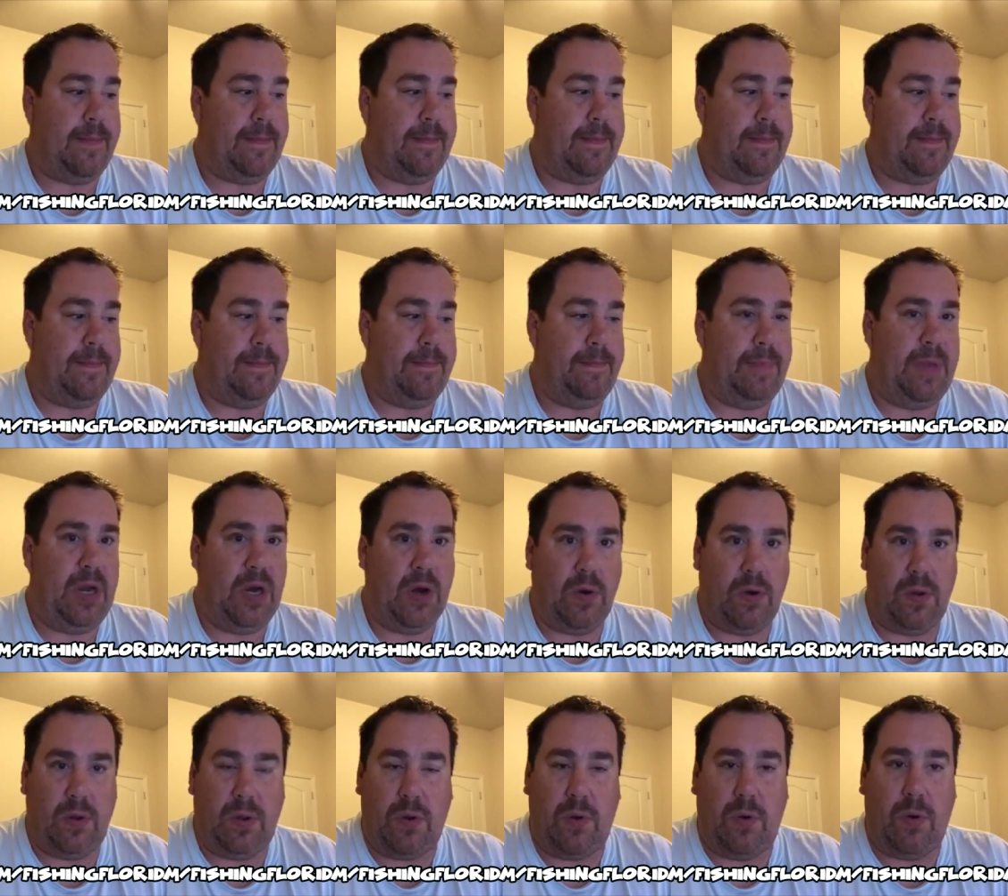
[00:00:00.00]

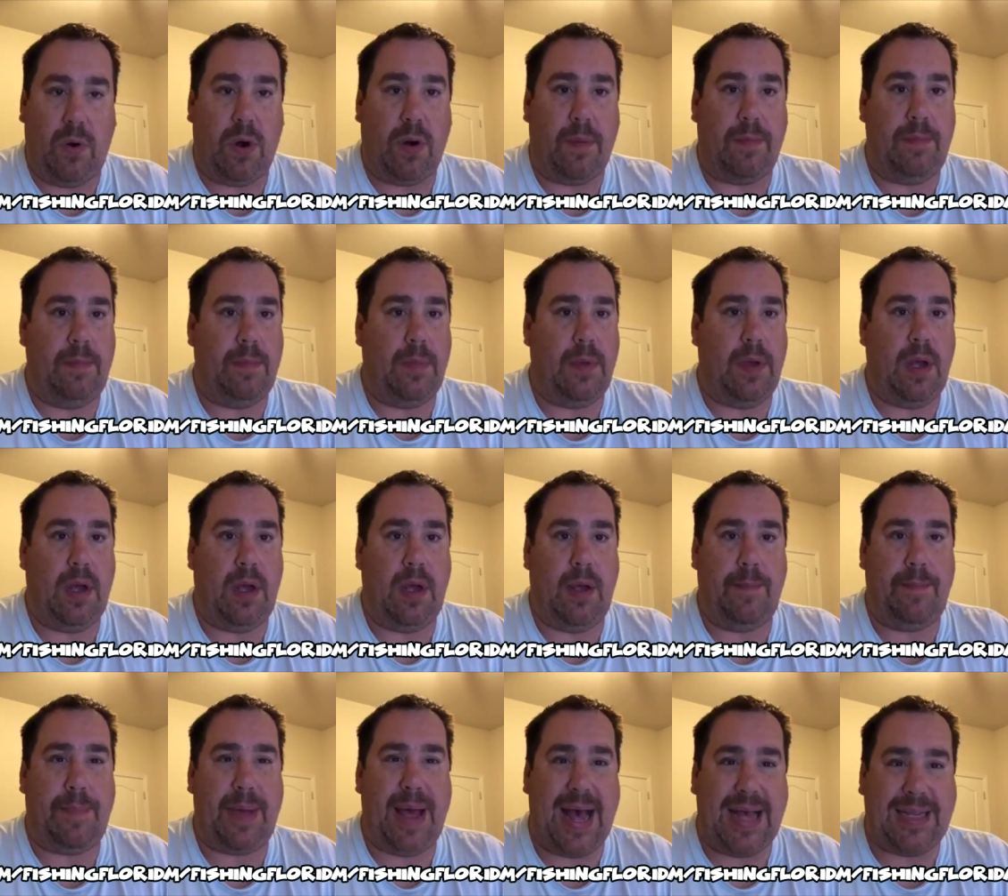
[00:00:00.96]
Mirror Lure,
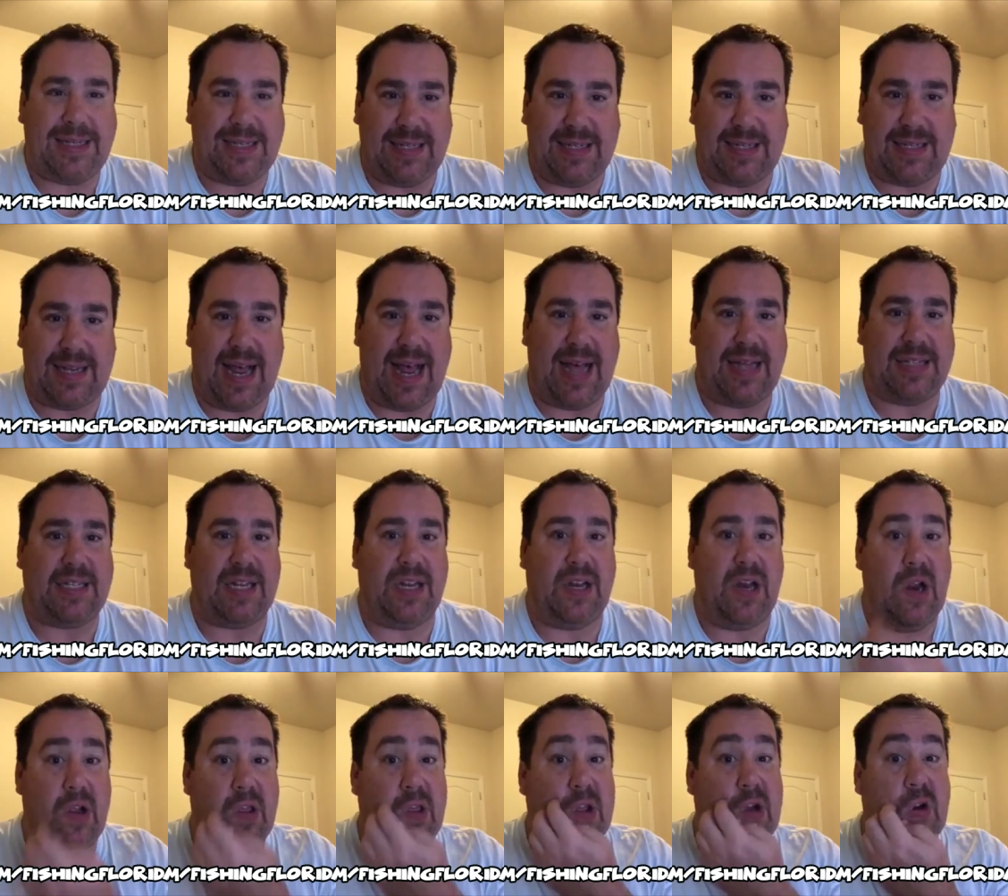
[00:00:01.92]
Bass
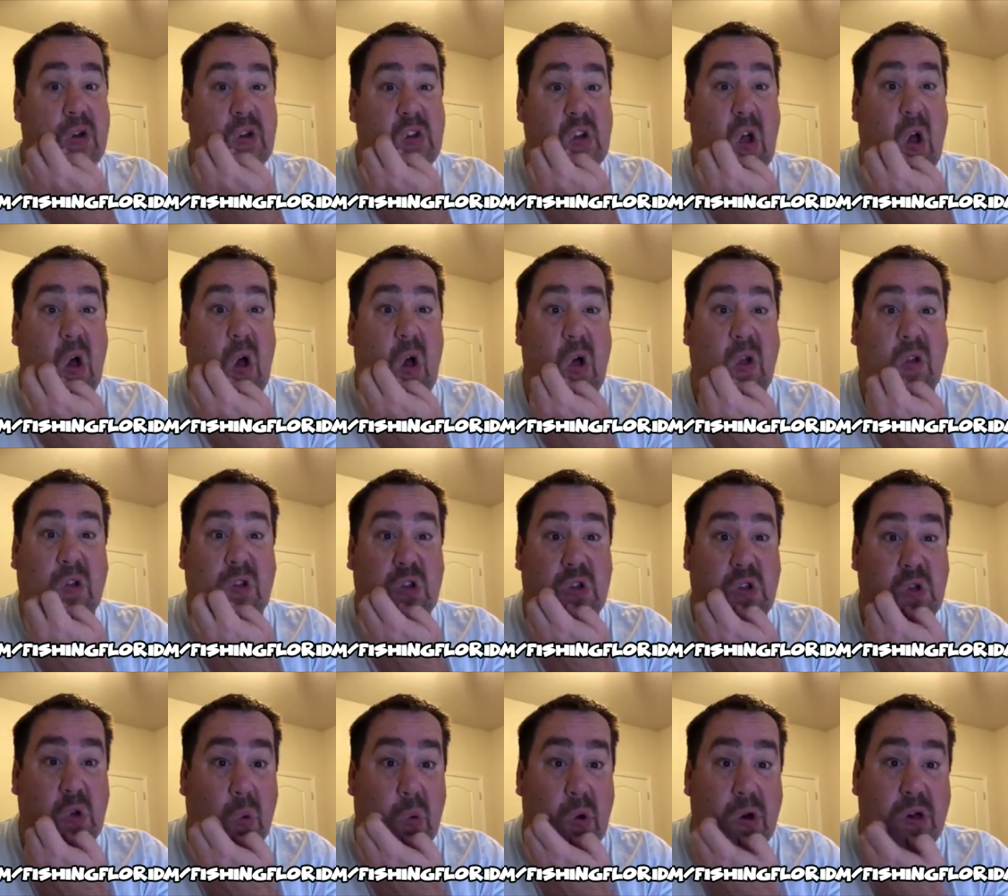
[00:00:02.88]
Assassin. There's all
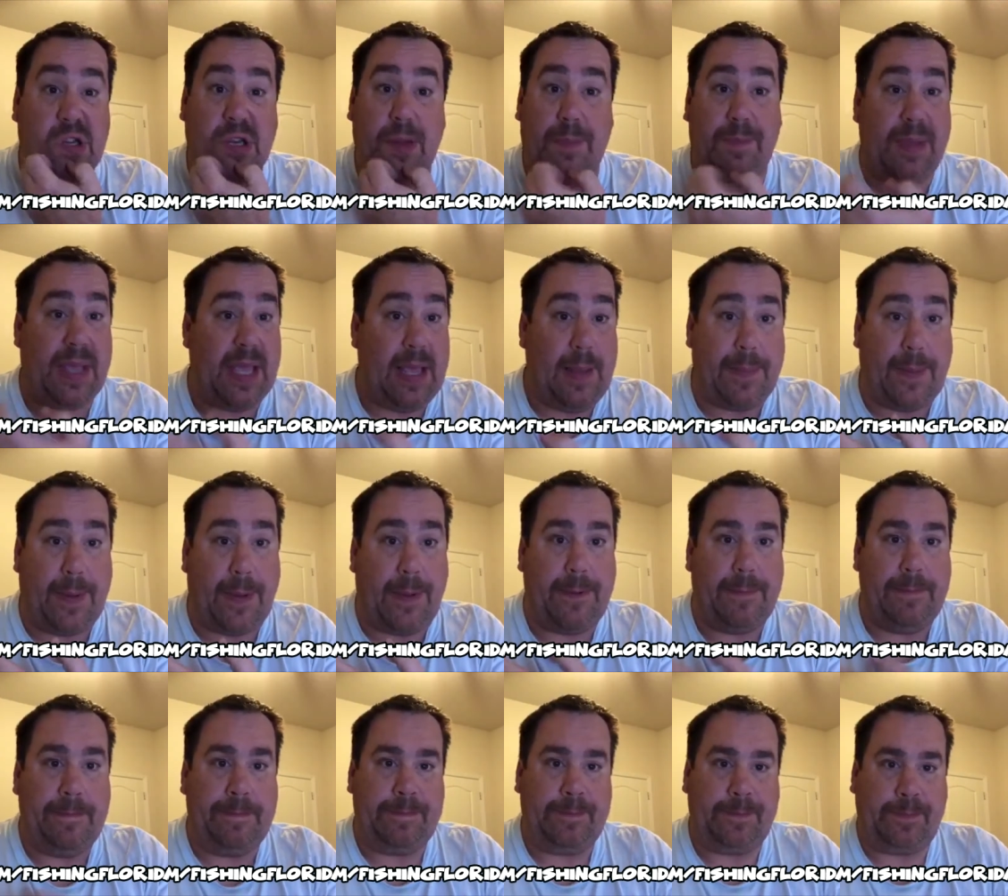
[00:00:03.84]
sorts of
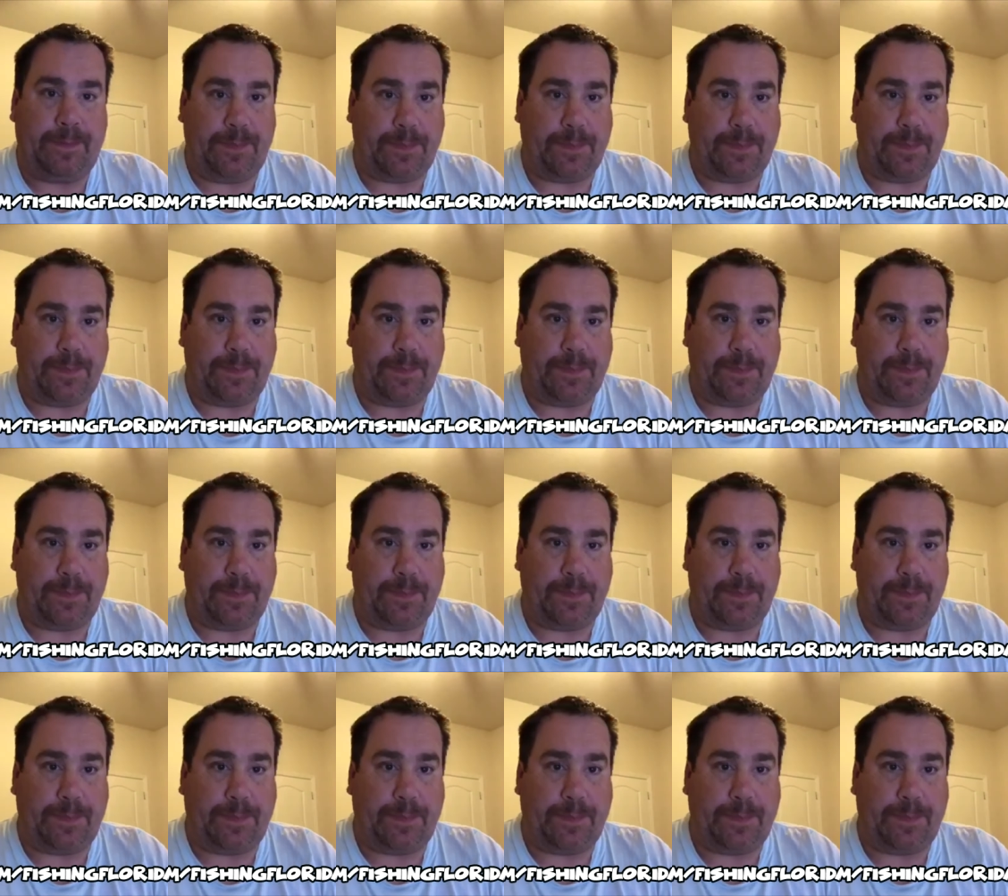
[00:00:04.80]
people